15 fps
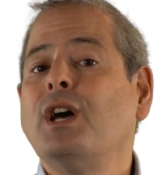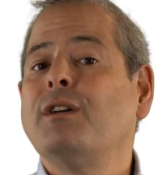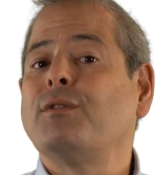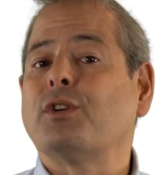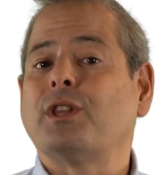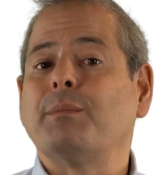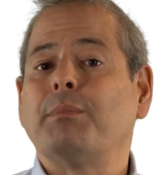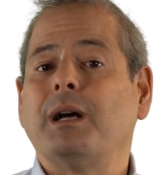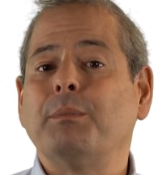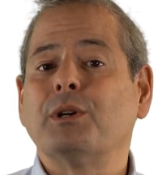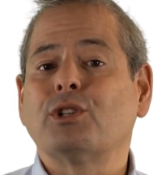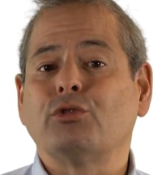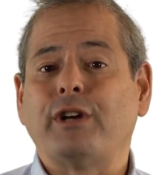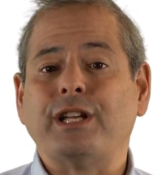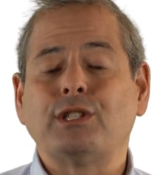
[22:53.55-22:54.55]
for the
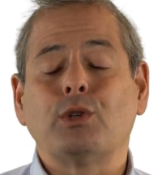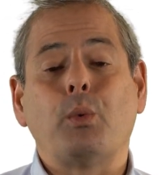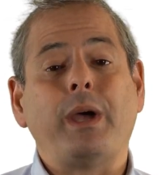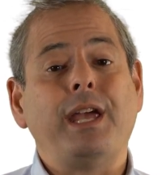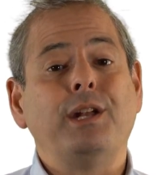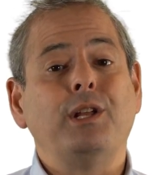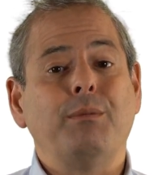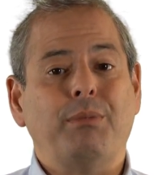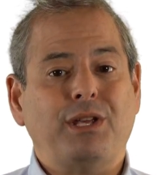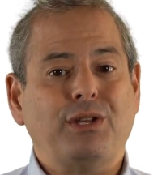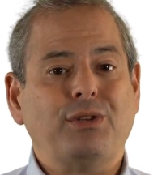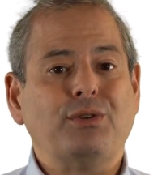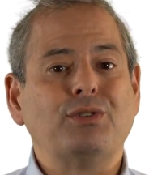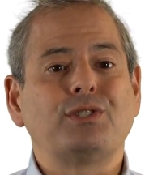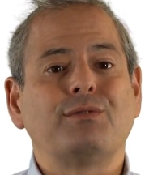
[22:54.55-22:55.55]
public rights-of-way to be
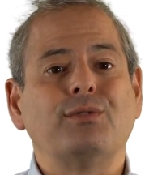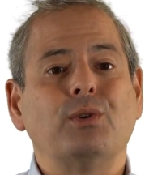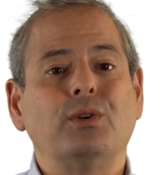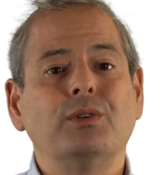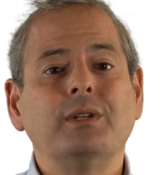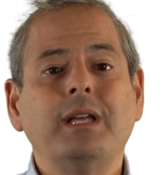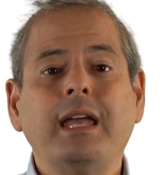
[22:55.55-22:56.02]
useful.